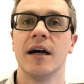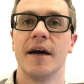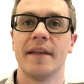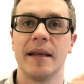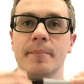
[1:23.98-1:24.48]

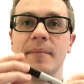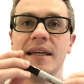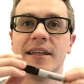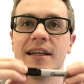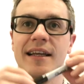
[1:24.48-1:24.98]
and then
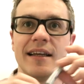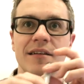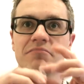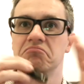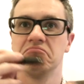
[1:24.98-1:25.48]
immediately
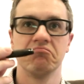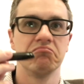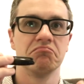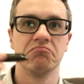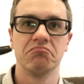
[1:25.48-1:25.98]

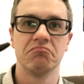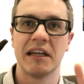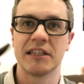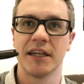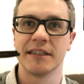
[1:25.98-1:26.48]

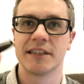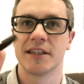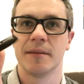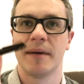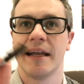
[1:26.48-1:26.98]
it turns into
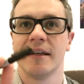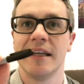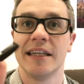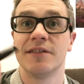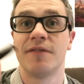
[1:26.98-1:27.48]
the pen,
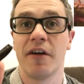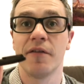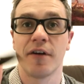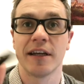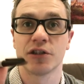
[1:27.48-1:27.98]
is very,
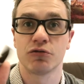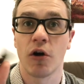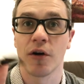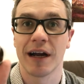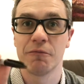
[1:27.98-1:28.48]
very
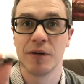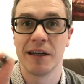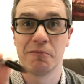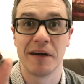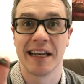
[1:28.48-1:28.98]
strong. I really,
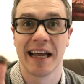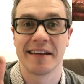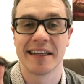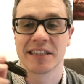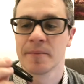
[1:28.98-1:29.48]
really like
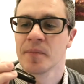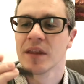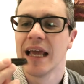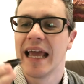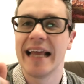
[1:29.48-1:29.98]
this.
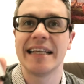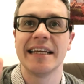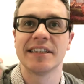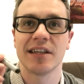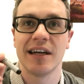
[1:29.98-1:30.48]
It
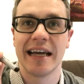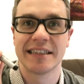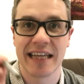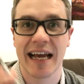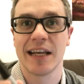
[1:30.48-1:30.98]
is
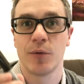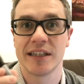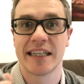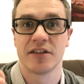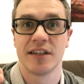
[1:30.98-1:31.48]
exactly what it
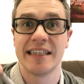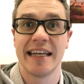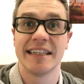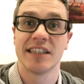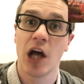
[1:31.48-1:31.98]
says on the tin.
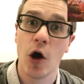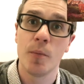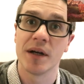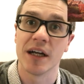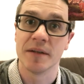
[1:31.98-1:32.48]
It's an
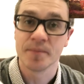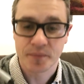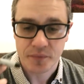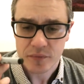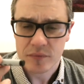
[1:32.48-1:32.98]
opener.
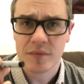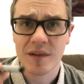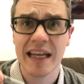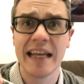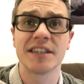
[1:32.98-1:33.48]

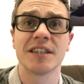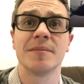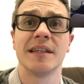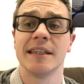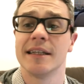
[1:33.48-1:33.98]
It's
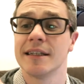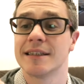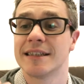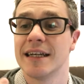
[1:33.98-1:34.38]
something that